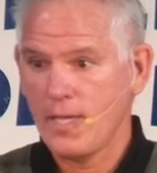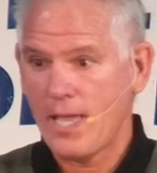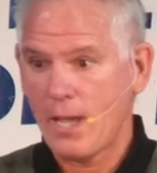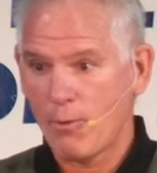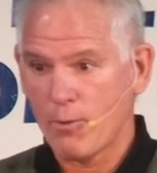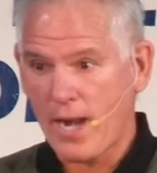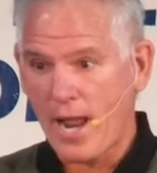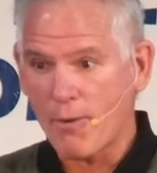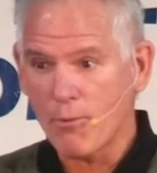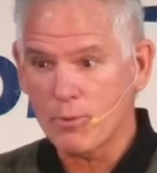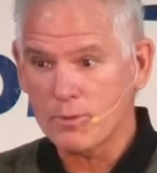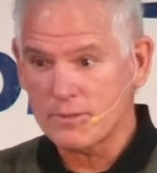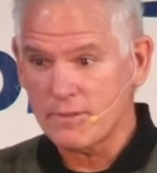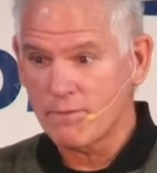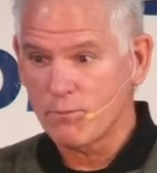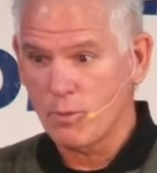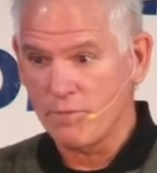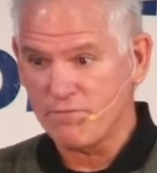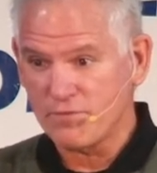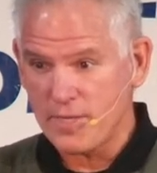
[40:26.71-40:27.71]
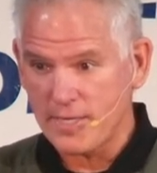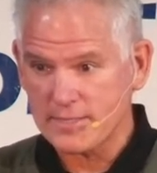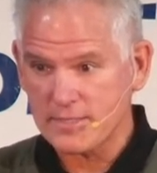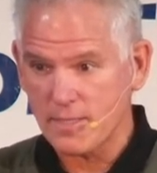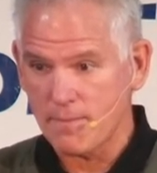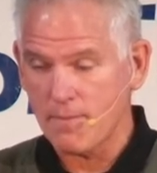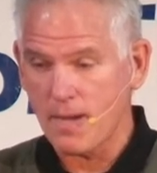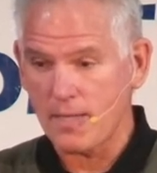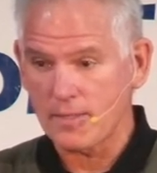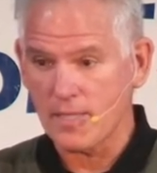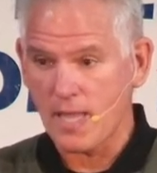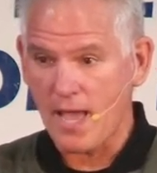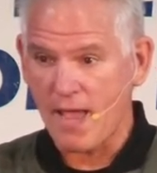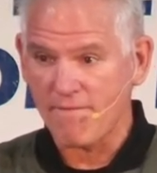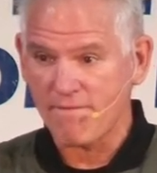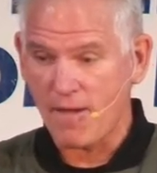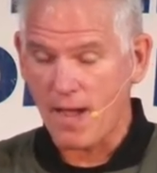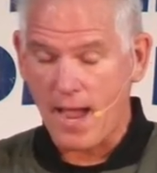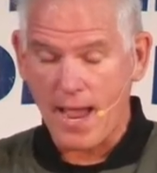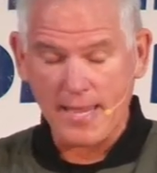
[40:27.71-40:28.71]
And when I reflect on my
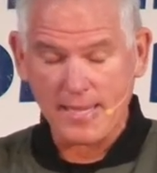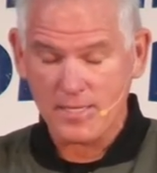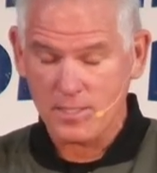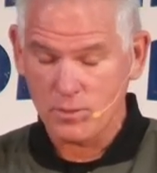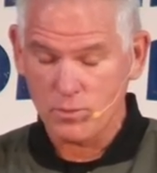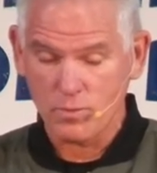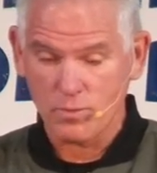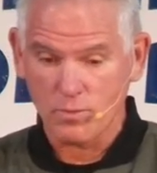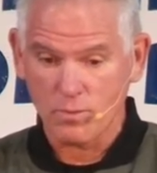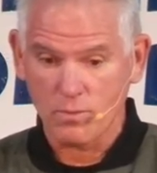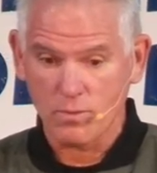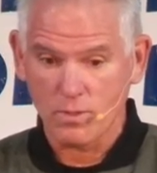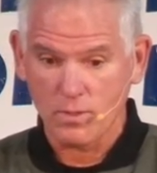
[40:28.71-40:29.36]
life, my